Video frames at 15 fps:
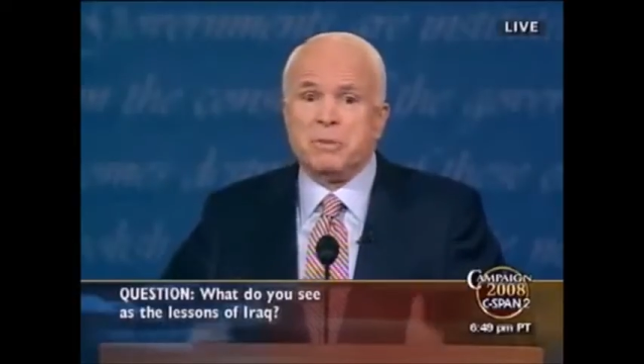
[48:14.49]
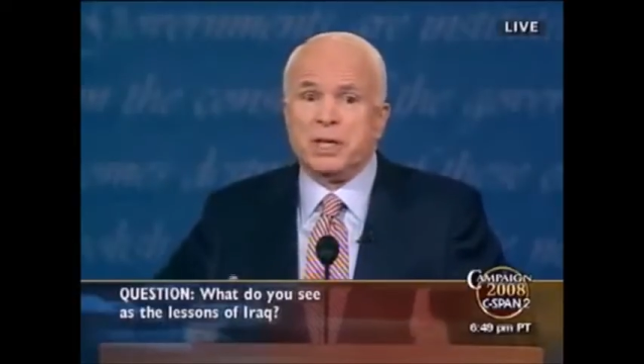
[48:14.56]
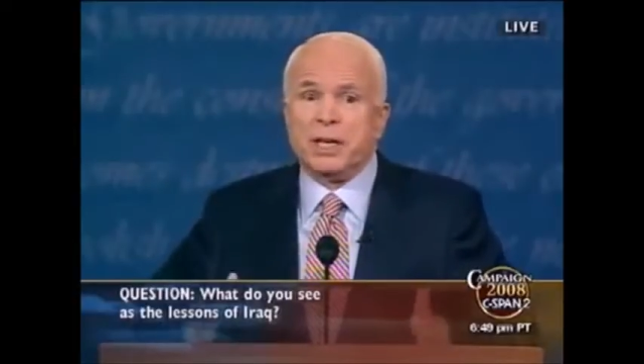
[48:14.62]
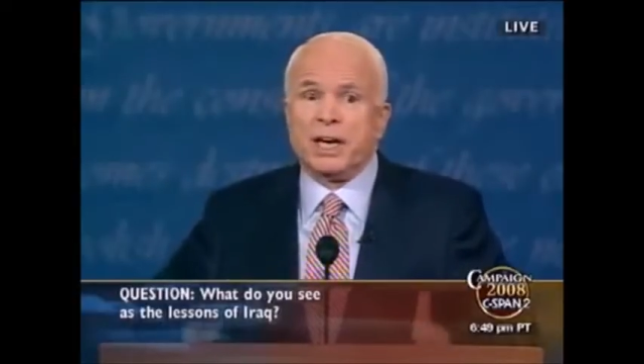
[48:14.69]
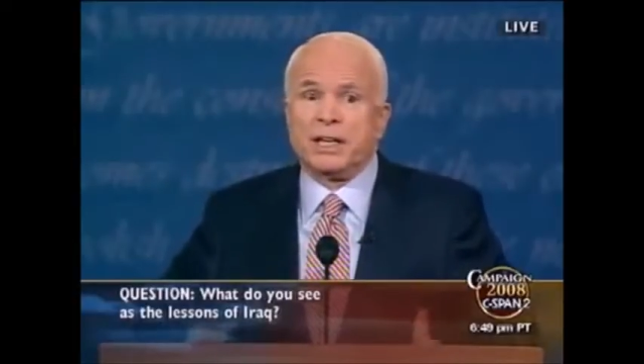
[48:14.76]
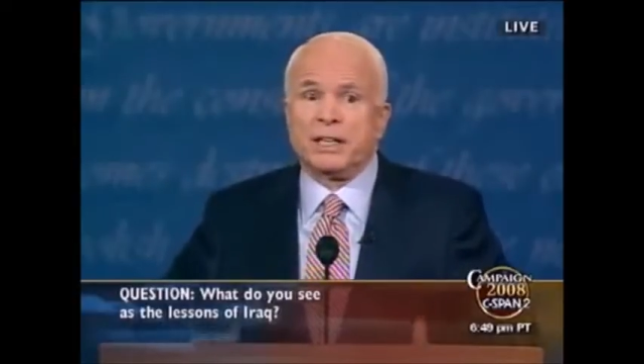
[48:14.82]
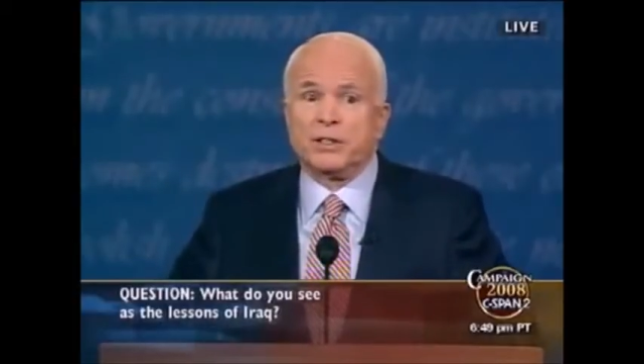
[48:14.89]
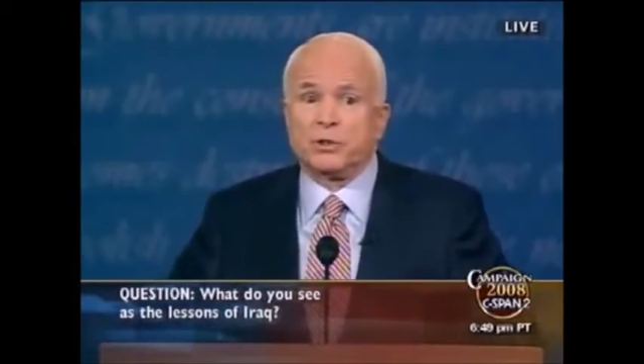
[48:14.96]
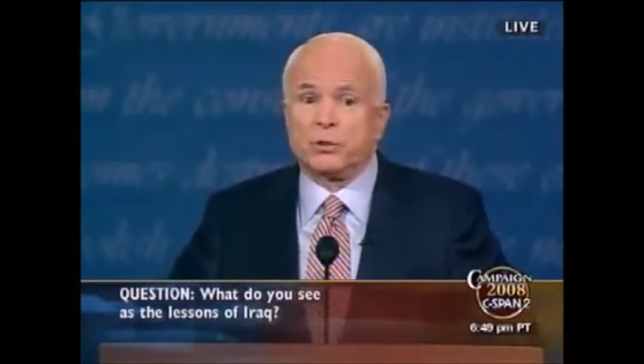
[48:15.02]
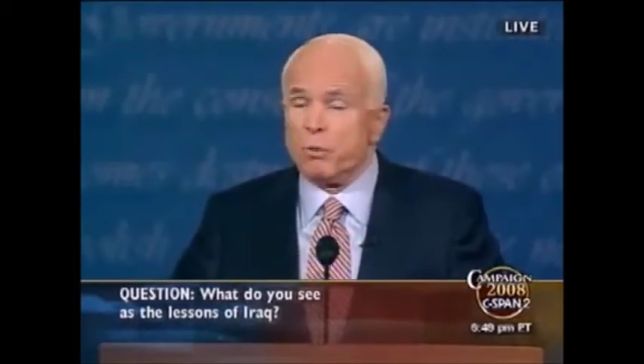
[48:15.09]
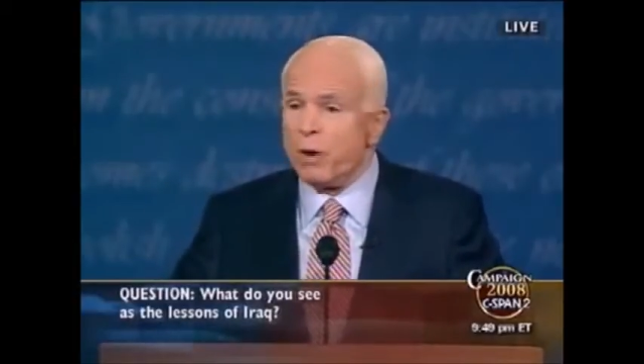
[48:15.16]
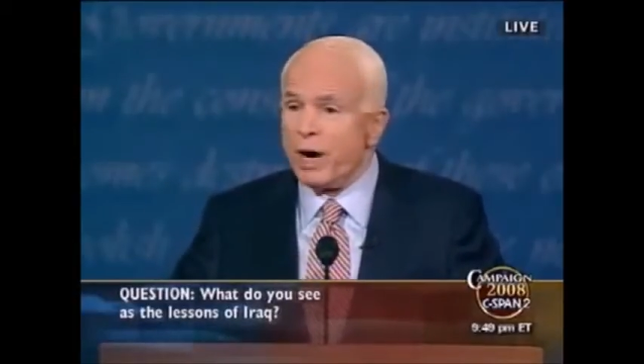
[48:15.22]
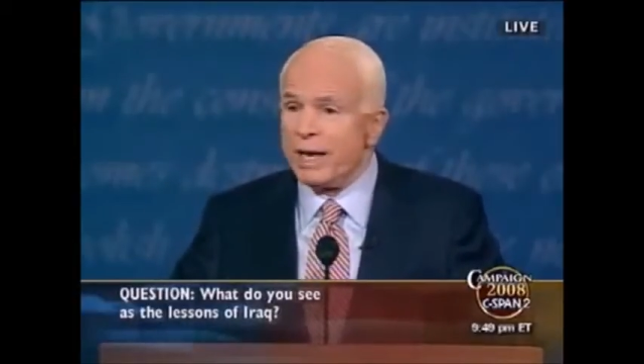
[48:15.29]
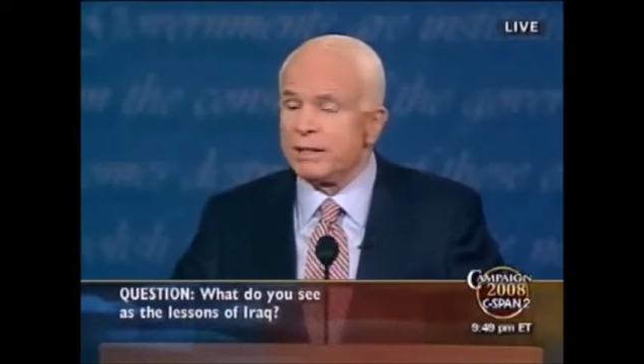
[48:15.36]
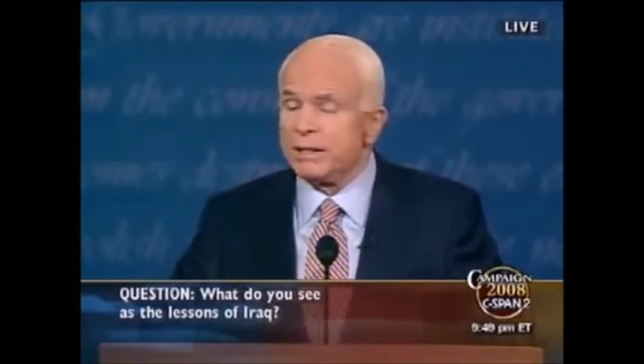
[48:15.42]
beyond
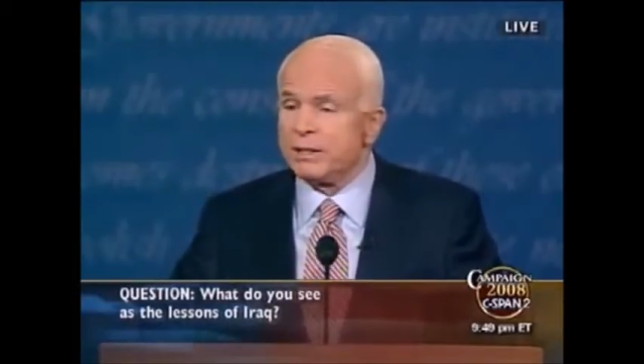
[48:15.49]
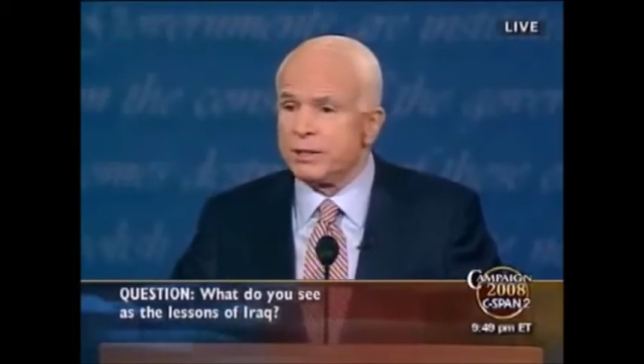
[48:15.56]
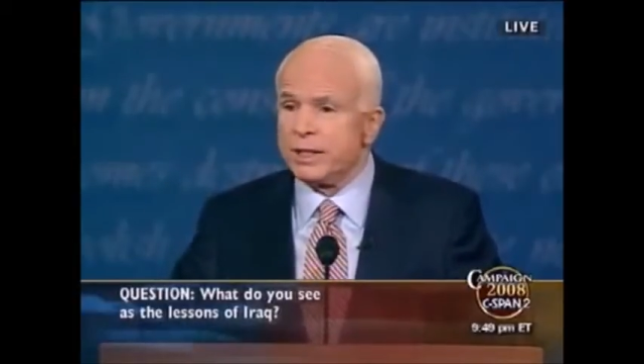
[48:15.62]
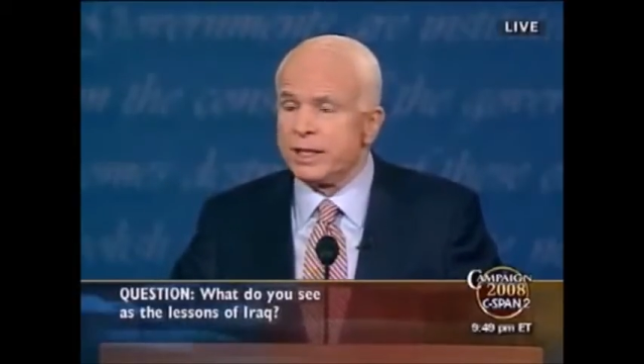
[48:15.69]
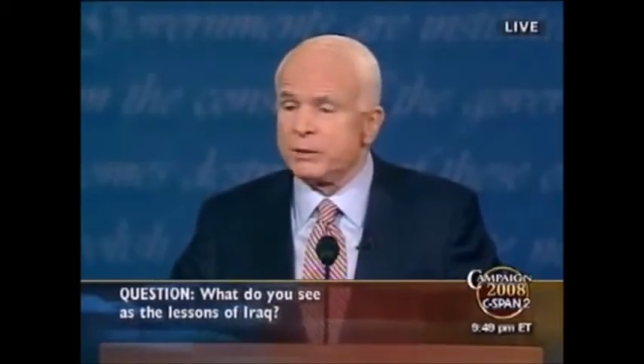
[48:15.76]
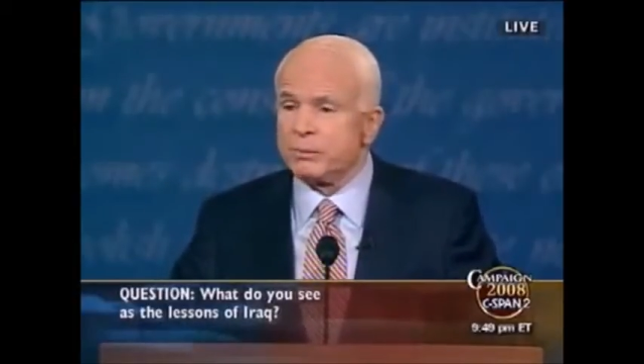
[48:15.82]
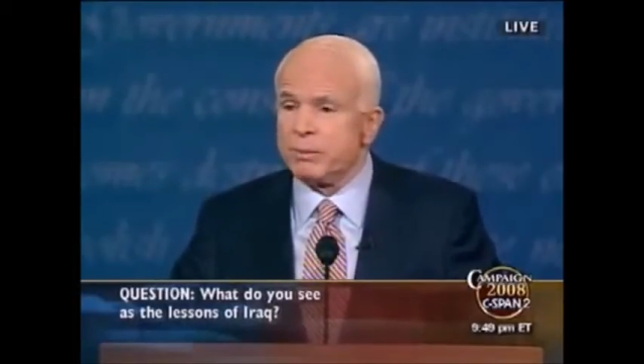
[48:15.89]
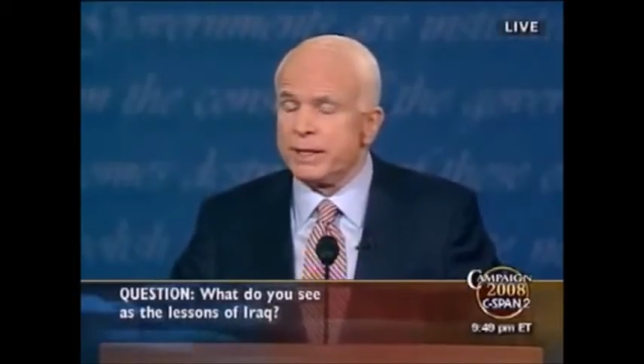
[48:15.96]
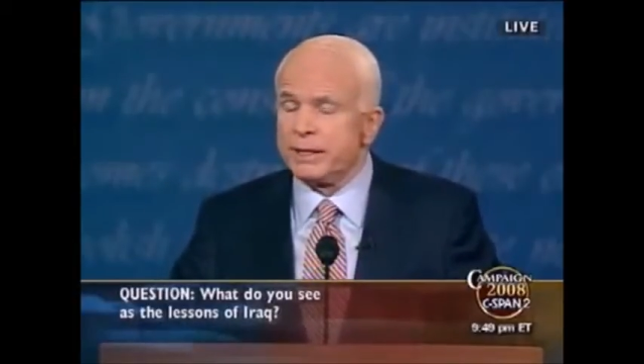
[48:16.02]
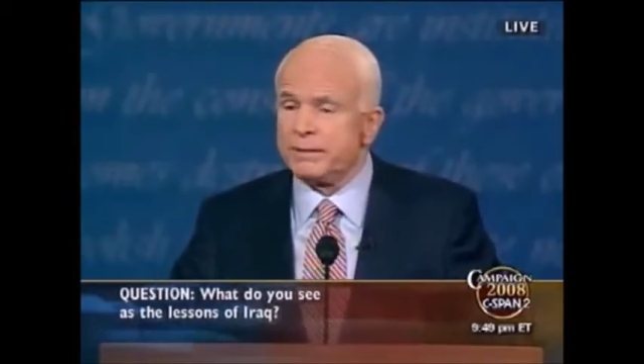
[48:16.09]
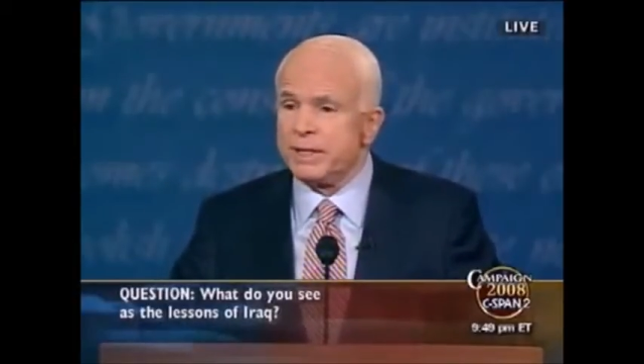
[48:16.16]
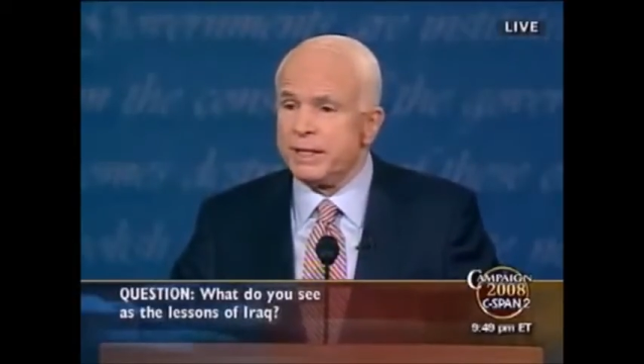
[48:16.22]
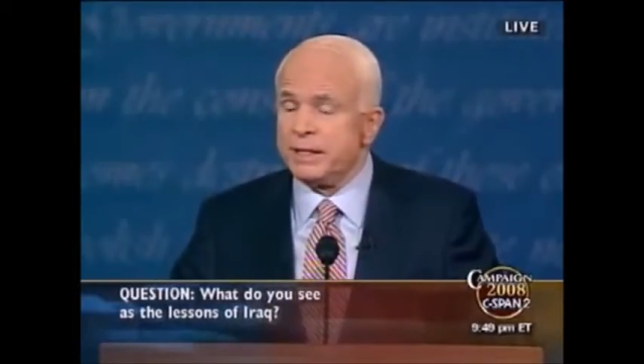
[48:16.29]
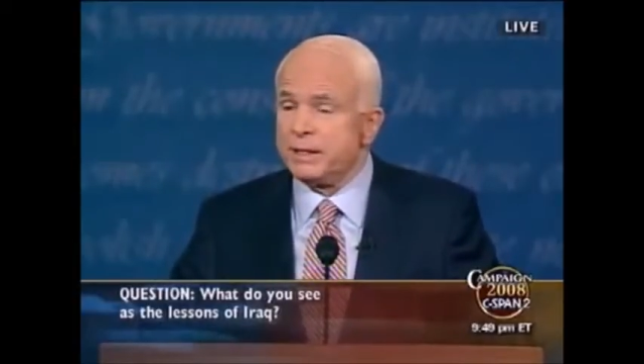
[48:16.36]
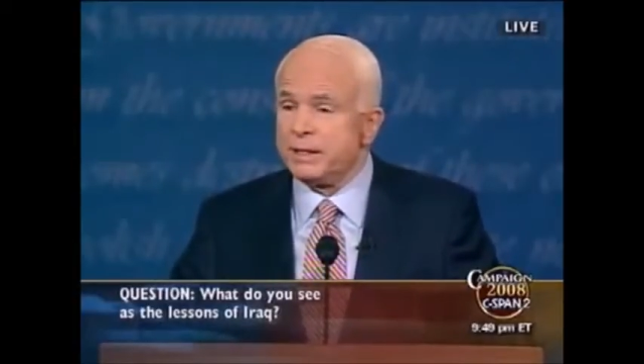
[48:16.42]
his wildest
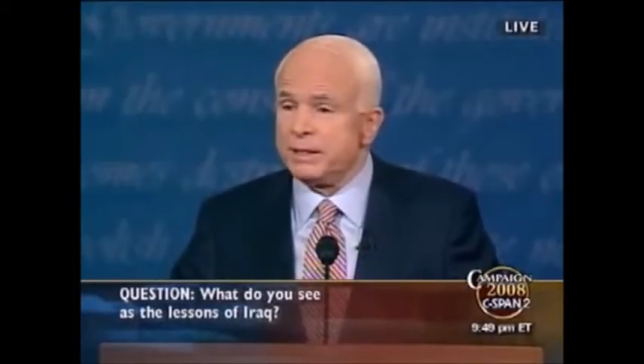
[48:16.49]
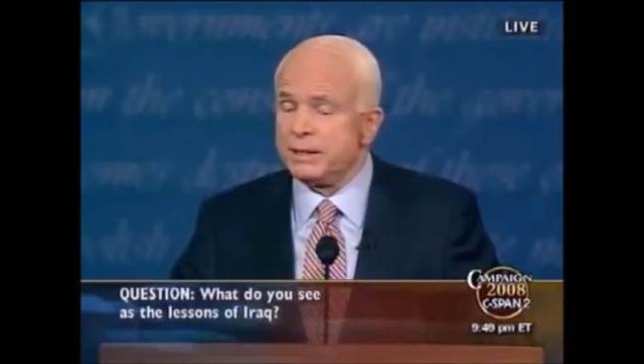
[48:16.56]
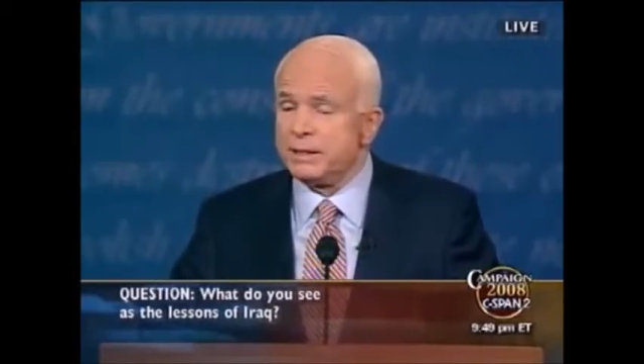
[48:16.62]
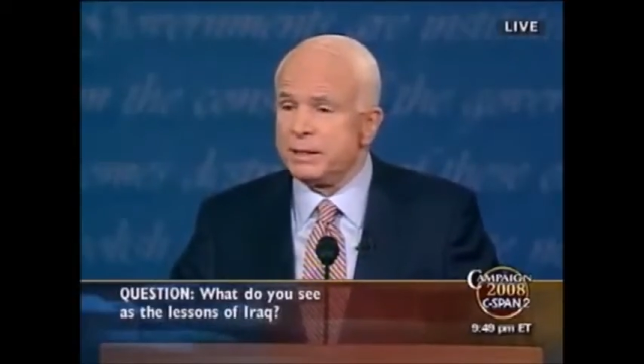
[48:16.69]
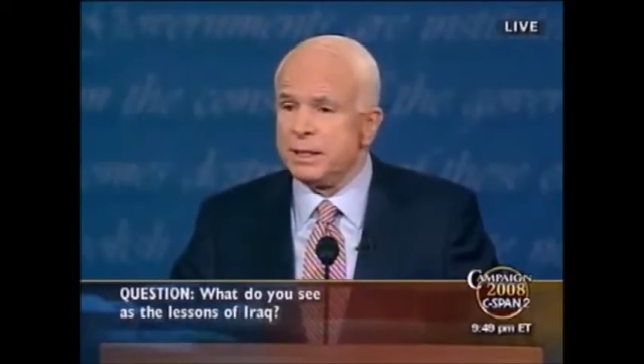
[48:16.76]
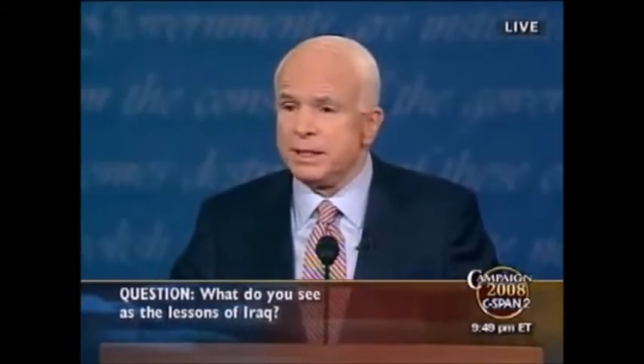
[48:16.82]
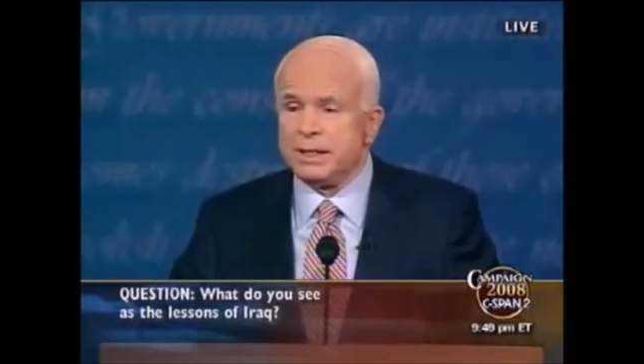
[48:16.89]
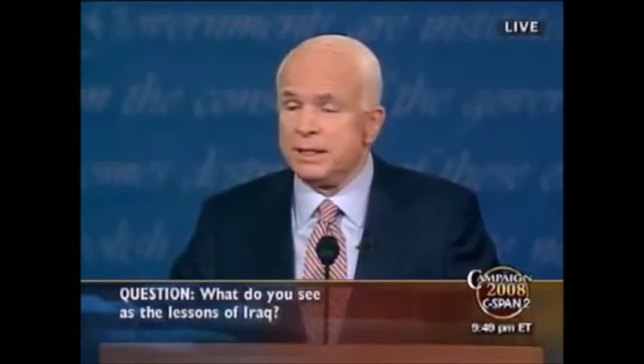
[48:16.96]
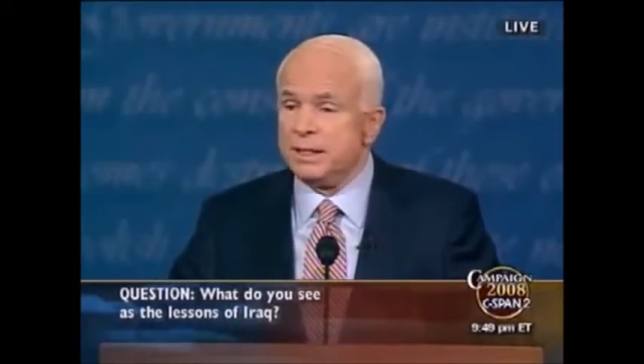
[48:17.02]
expectations,